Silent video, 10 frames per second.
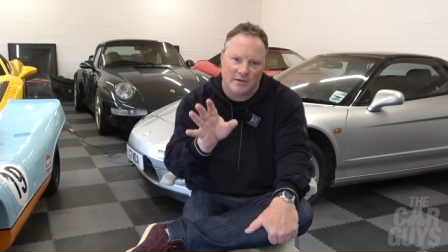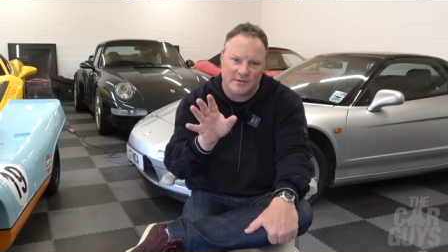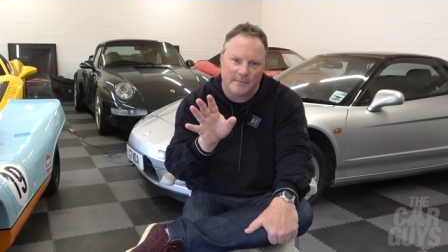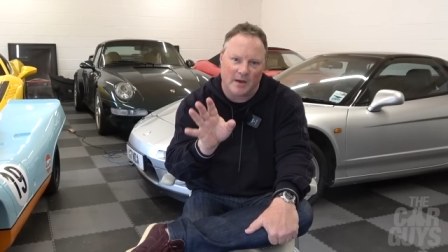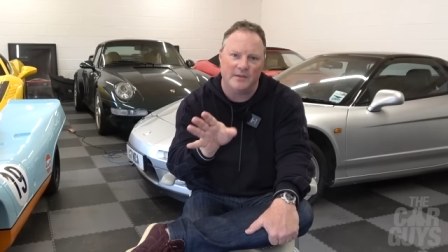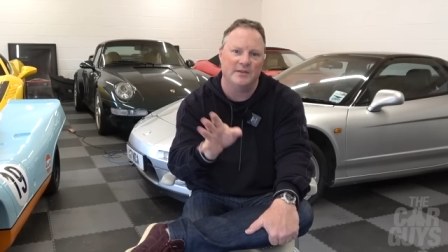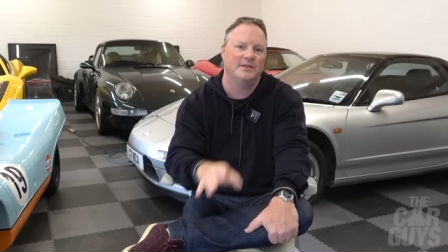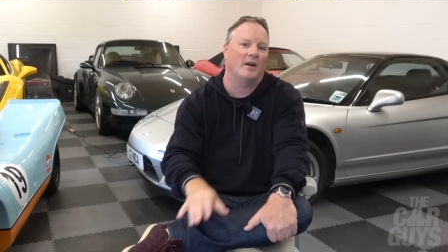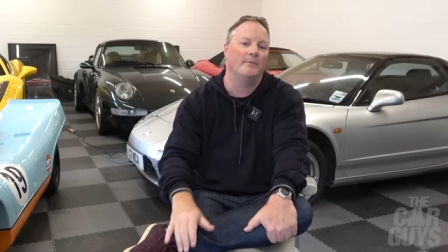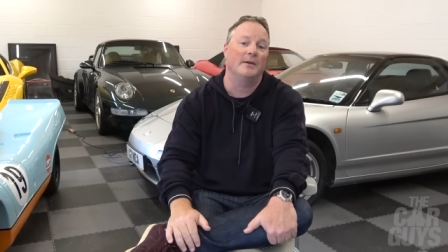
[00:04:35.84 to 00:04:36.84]
are some
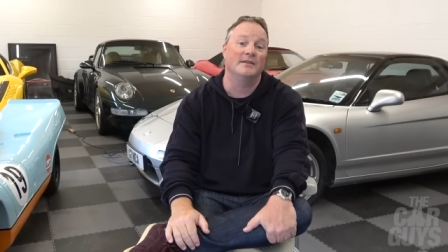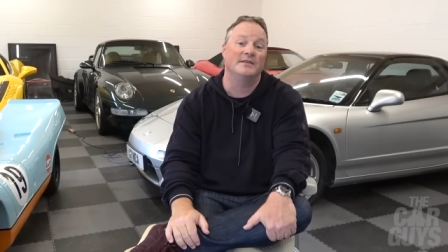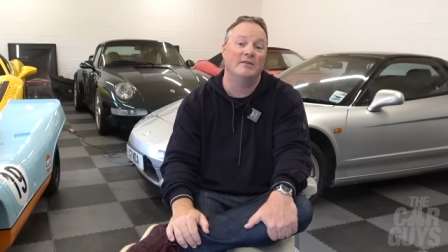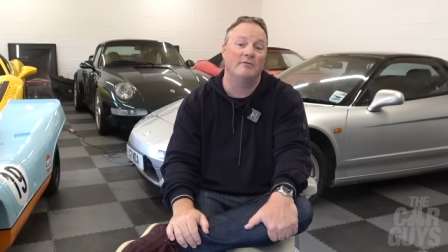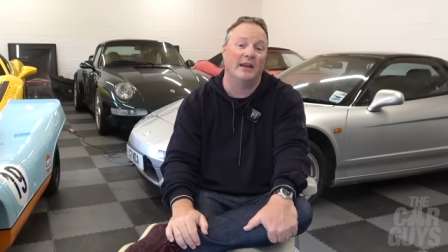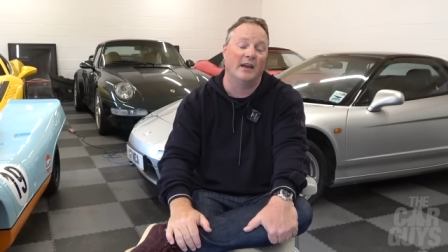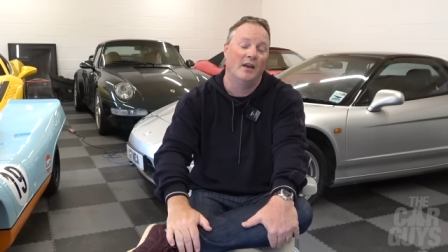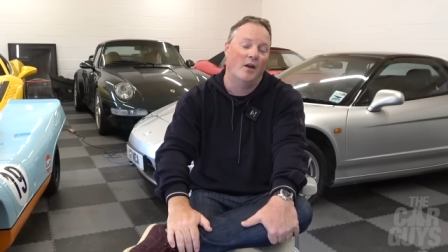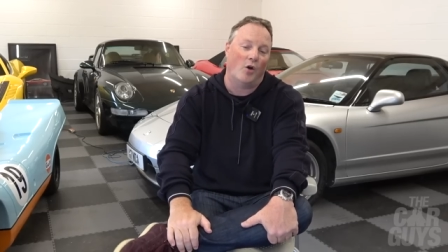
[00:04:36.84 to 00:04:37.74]
others that I'm considering